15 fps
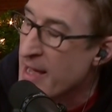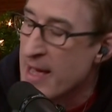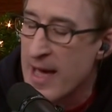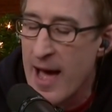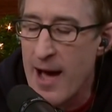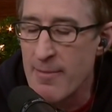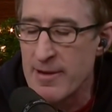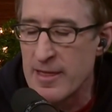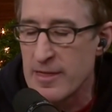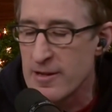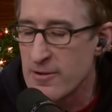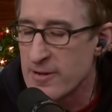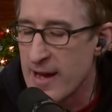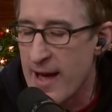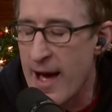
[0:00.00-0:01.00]
How many
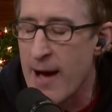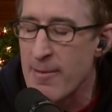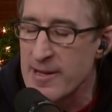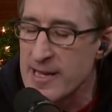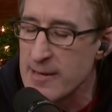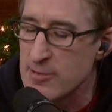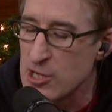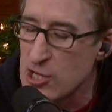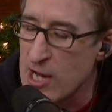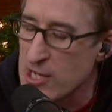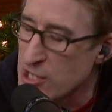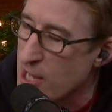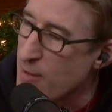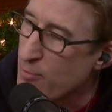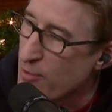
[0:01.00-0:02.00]
times did Josh
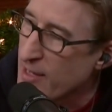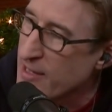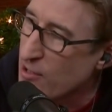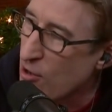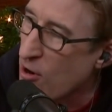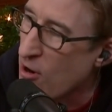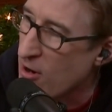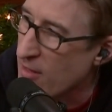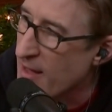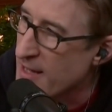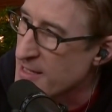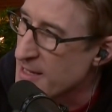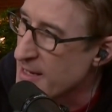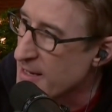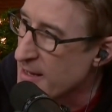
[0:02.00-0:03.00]
Allen break their heart
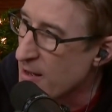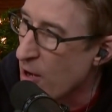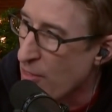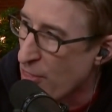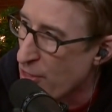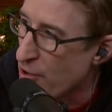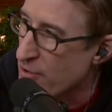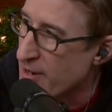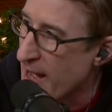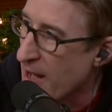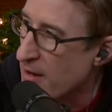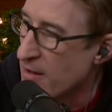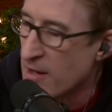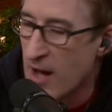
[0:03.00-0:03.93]
last night on third down?